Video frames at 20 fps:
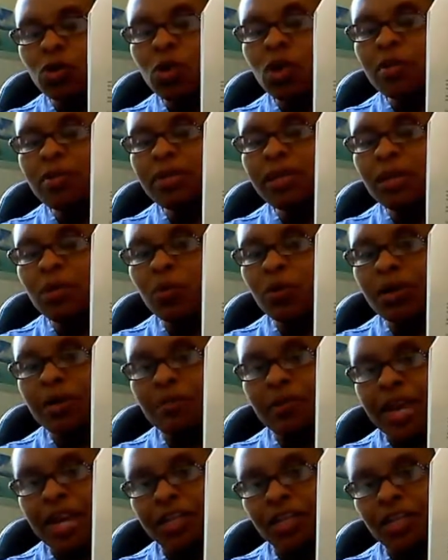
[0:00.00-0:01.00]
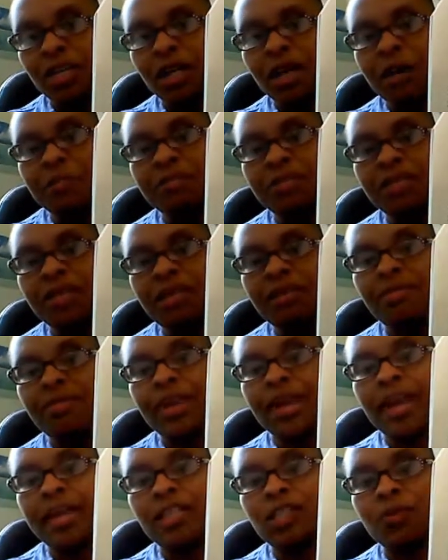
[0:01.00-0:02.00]
So normally when a patient
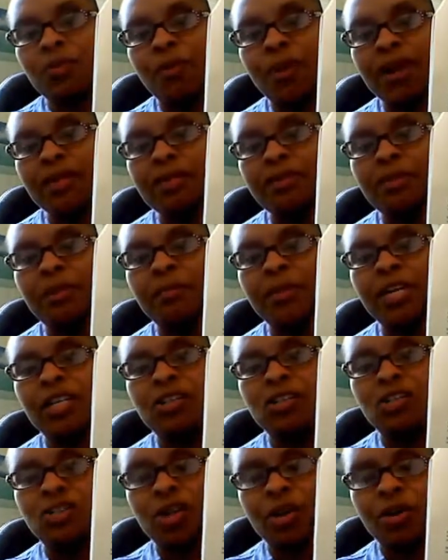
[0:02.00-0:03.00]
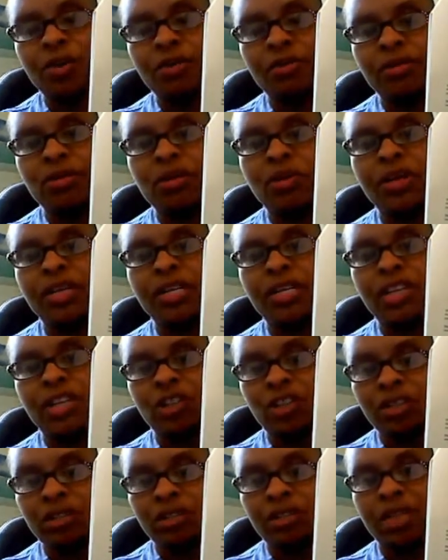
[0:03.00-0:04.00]
comes in, they express some concerns or
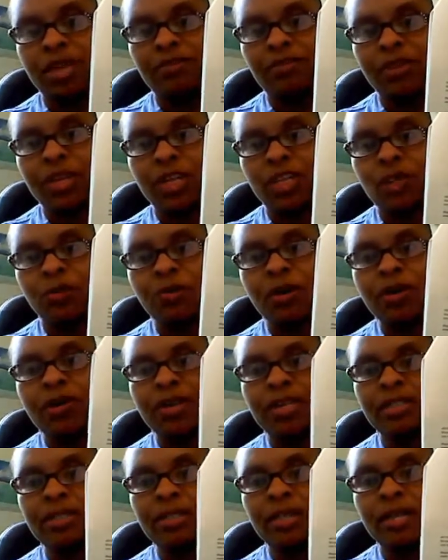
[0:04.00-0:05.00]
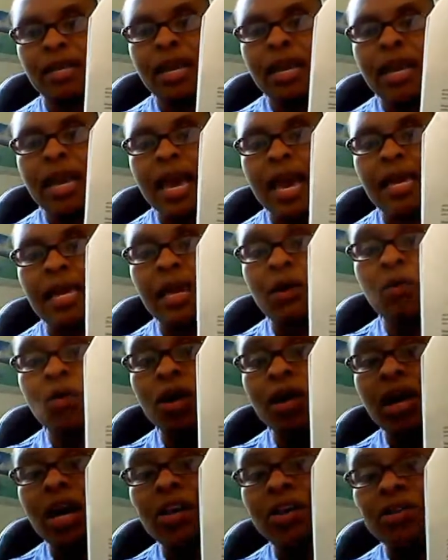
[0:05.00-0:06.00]
conditions that they've been experiencing,
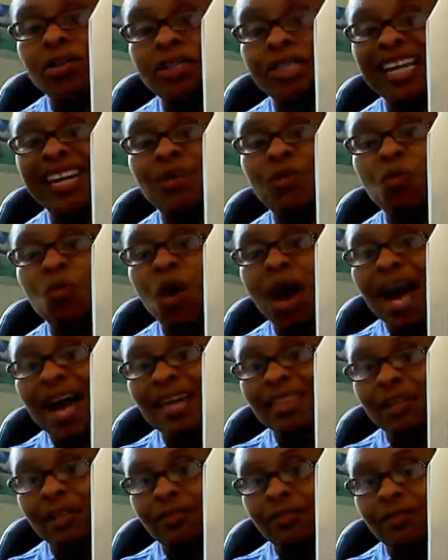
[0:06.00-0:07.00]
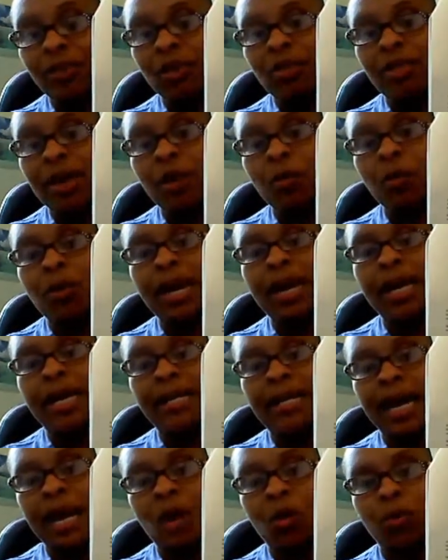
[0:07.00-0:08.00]
and they want to understand why they feel
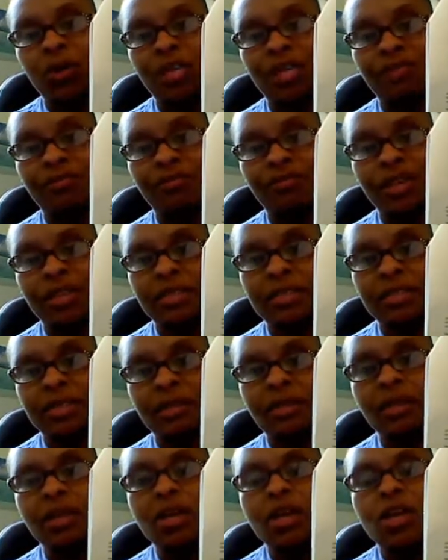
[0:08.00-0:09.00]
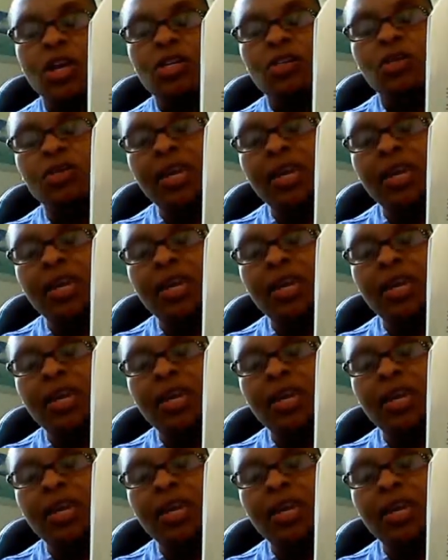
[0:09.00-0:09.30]
that way and how we can fix it.